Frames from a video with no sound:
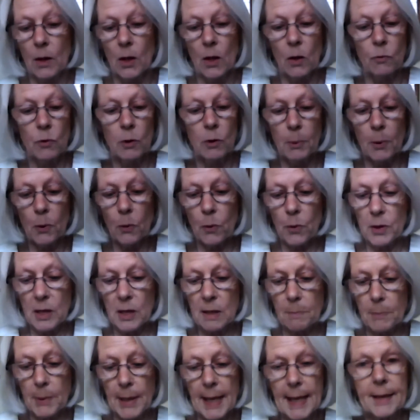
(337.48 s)
Reports
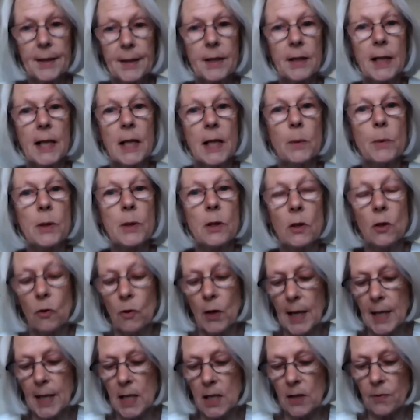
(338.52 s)
spread that he was a
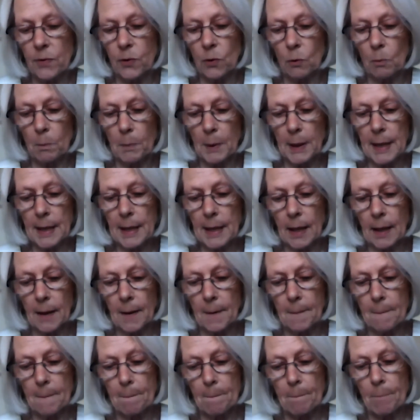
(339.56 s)
graceful being,
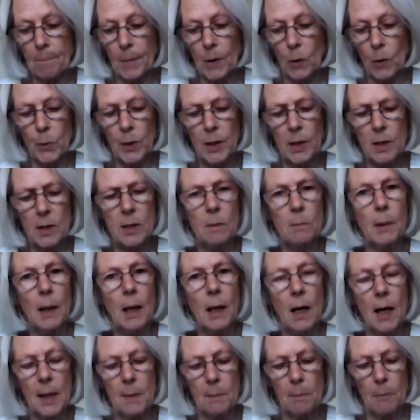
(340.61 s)
with a
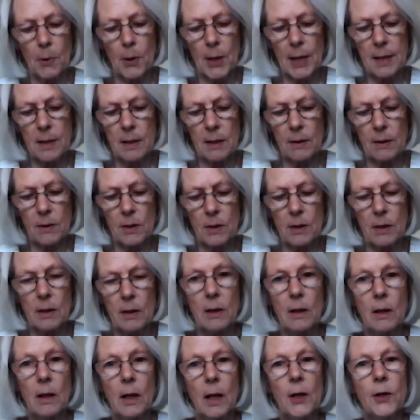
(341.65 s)
sublime presence,
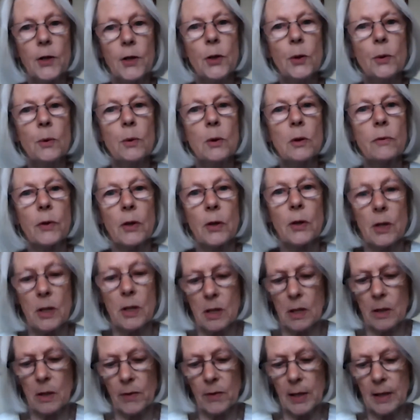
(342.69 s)
a universe
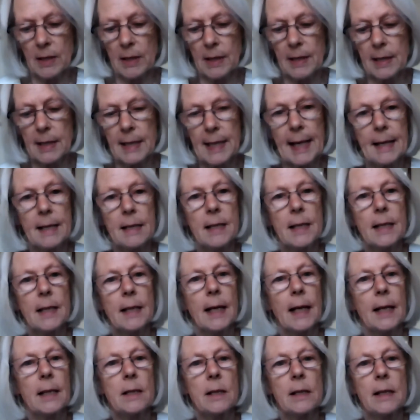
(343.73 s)
of understanding
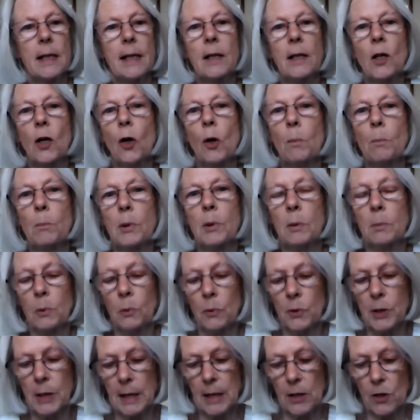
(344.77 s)
and an incomparable
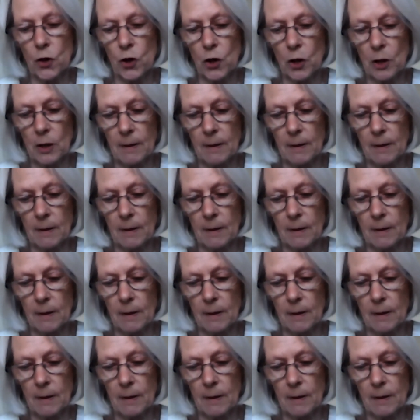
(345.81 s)
teacher.